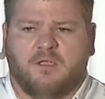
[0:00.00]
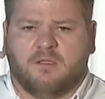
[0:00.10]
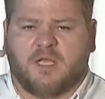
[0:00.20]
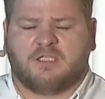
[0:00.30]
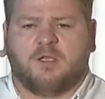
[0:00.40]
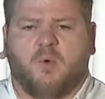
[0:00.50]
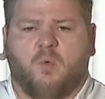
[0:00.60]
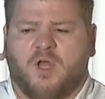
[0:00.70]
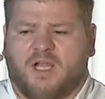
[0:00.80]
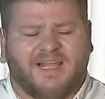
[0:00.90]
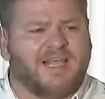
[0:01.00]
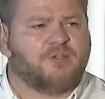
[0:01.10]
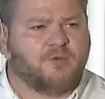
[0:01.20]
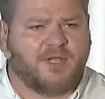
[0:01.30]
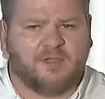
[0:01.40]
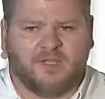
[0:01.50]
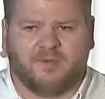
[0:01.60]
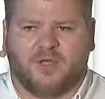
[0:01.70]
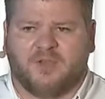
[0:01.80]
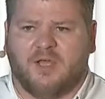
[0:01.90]
That's number one. I can't do anything
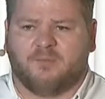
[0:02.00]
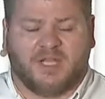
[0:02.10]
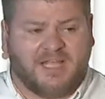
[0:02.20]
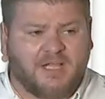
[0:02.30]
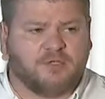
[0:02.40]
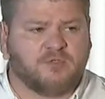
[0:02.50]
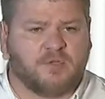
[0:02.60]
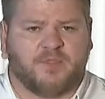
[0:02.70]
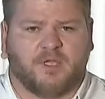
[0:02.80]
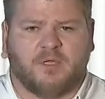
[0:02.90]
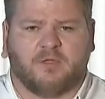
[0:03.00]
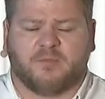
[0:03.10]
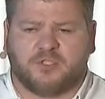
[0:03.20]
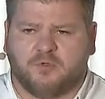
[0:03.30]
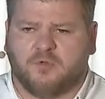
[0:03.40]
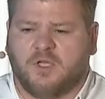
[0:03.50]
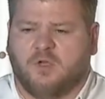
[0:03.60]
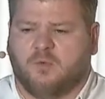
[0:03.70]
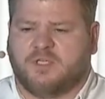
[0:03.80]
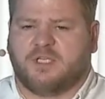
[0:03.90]
about that, but I can do something about number two,
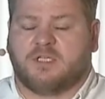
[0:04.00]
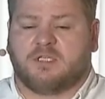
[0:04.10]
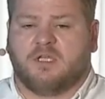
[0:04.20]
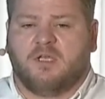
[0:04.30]
which is